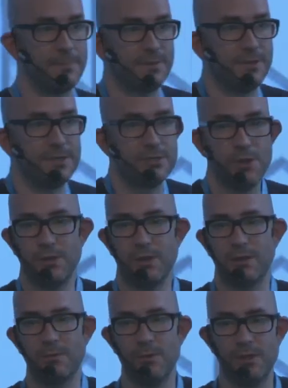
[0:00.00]
And there's
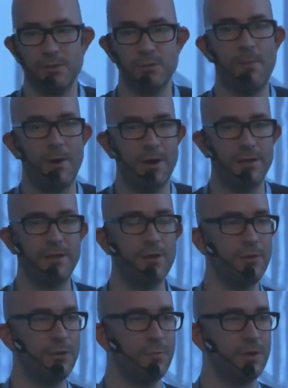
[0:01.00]
nothing we can do about it. The
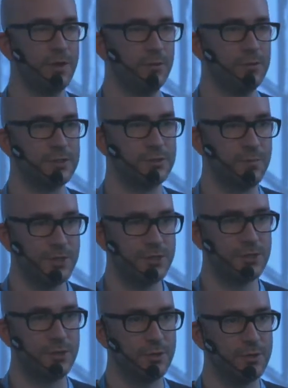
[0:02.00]
only thing we can do is to make
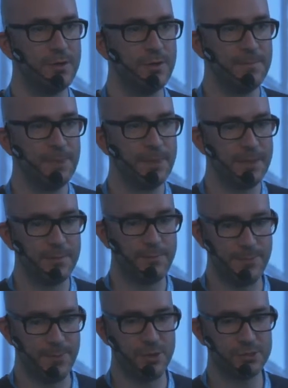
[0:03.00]
sure
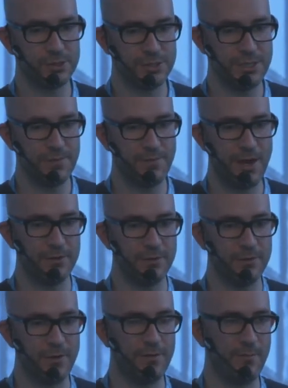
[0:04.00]
people also see the
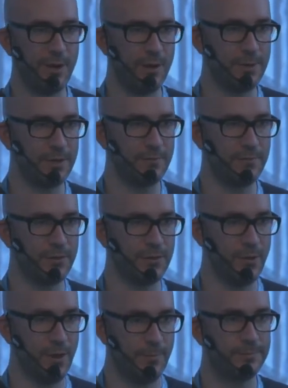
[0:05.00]
value of developing for the
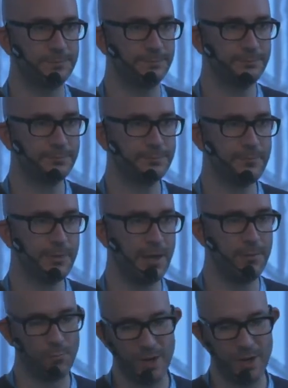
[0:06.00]
web.
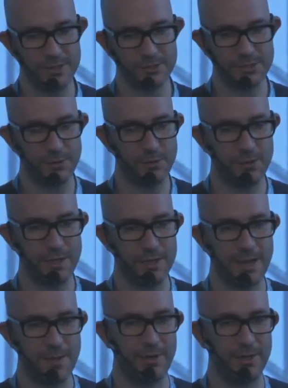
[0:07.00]
And one interesting thing that is
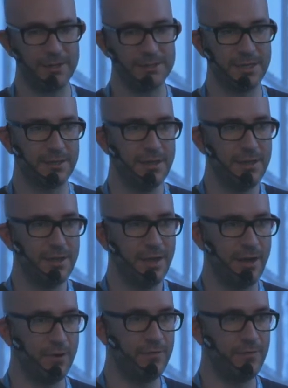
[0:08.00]
happening is that a
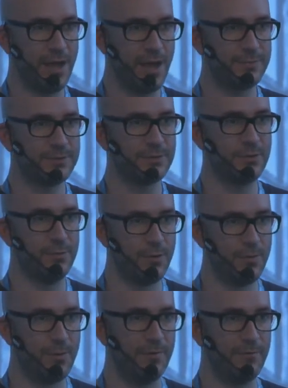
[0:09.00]
lot of the apps on
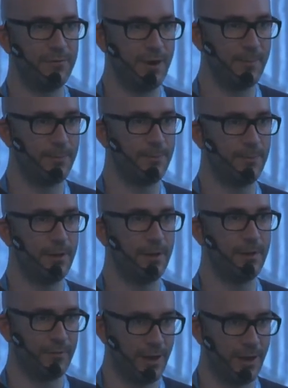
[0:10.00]
mobile for
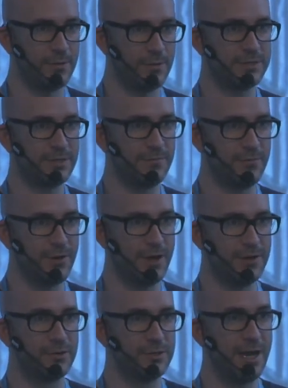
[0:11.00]
Apple, for iOS, and for
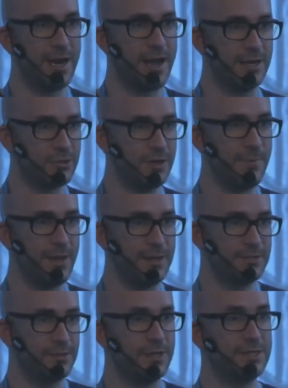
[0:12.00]
Android are actually
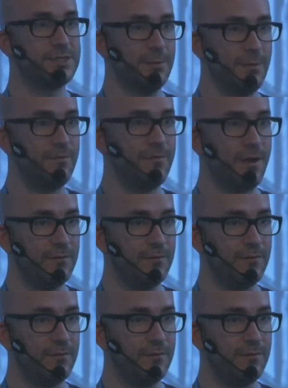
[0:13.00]
based on HTML5.